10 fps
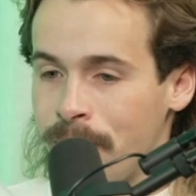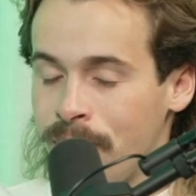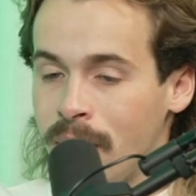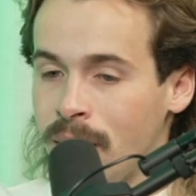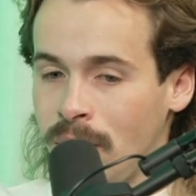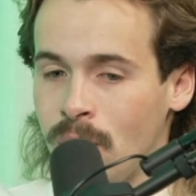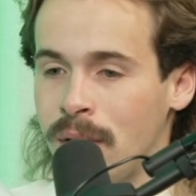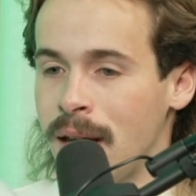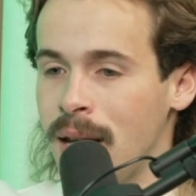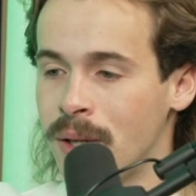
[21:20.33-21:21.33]
You
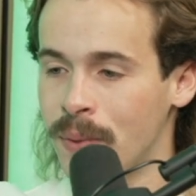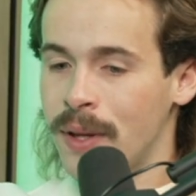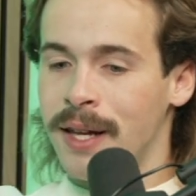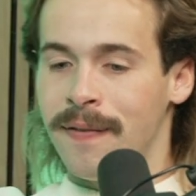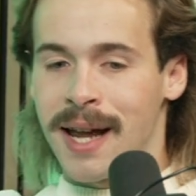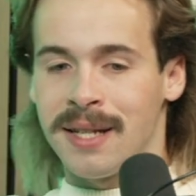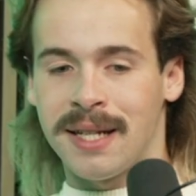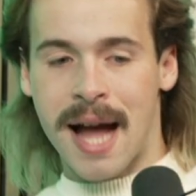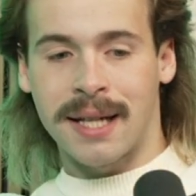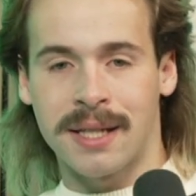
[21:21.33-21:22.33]
can get into really advanced
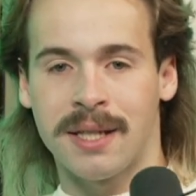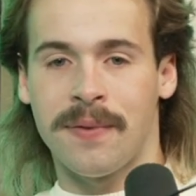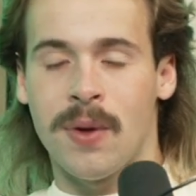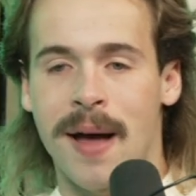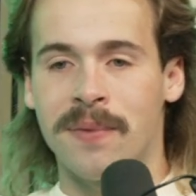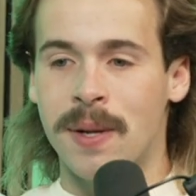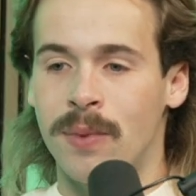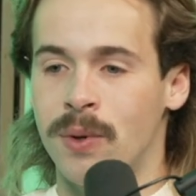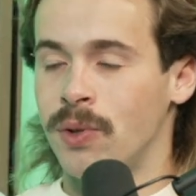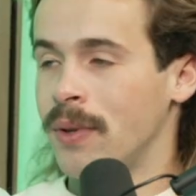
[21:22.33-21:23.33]
tactics. If you have
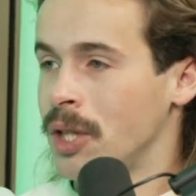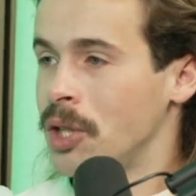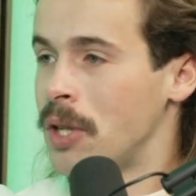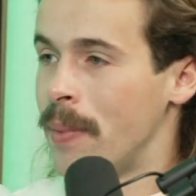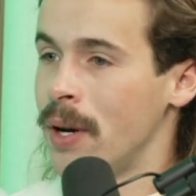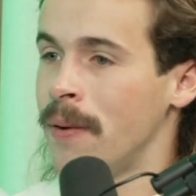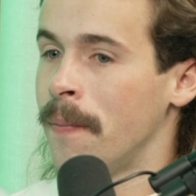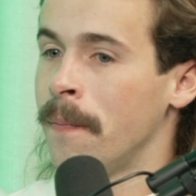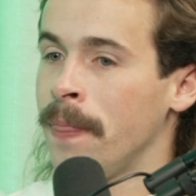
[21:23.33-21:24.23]
someone who's really stubborn,